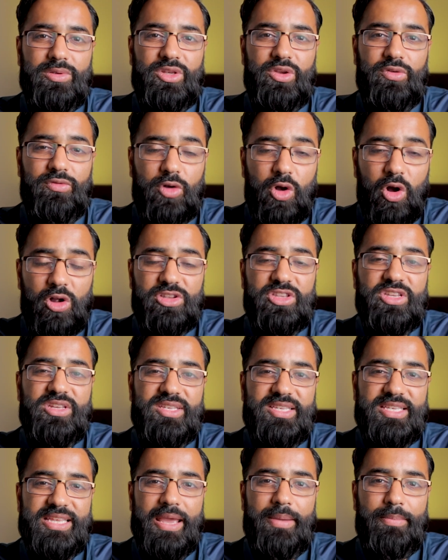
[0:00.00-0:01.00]
You've got to
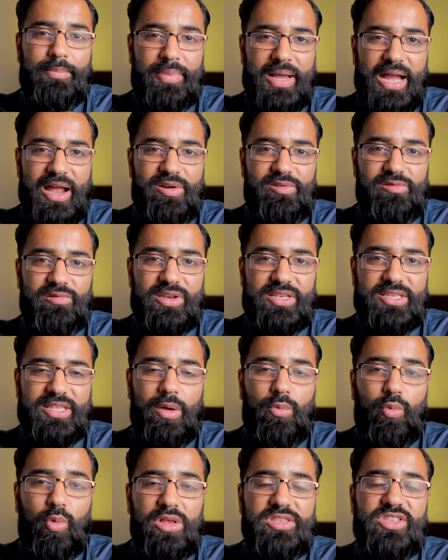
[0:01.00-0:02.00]
set boundaries that
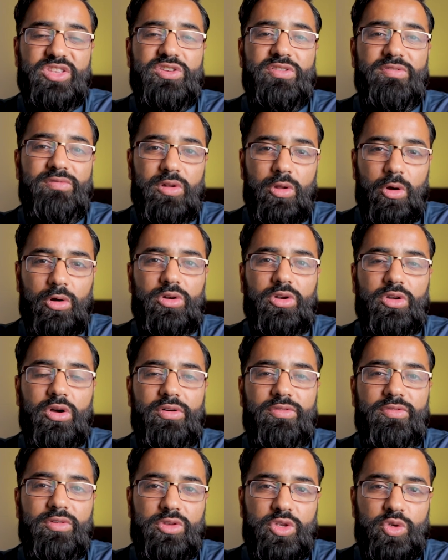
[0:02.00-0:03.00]
once you've logged
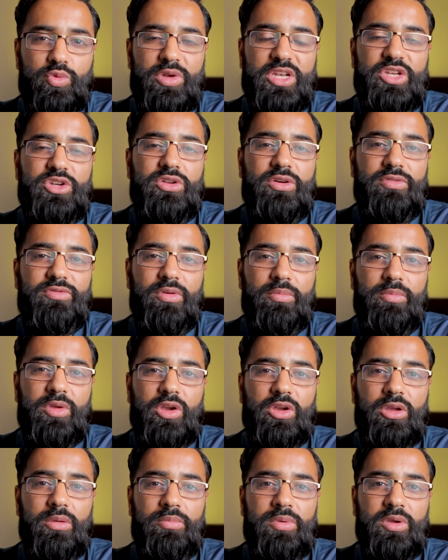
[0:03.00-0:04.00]
off or switched off from your
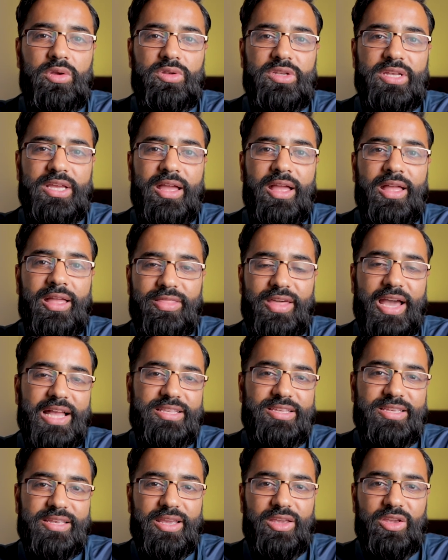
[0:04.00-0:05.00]
computer,
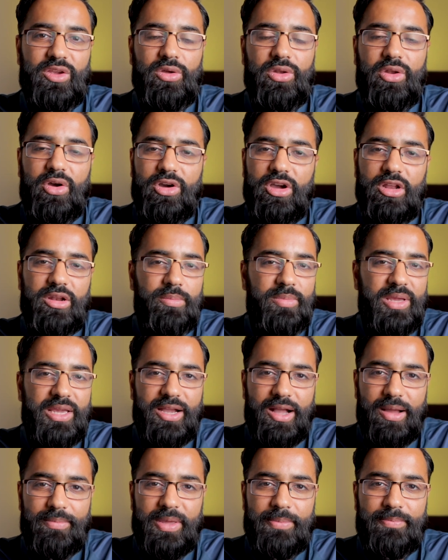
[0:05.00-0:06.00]
that's it. You're not going to be
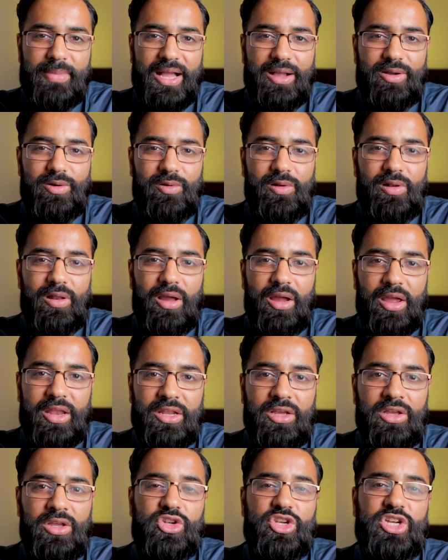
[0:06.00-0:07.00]
coming back online
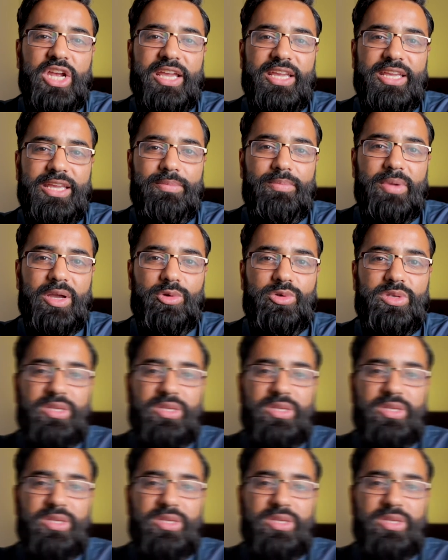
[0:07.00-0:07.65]
to check emails.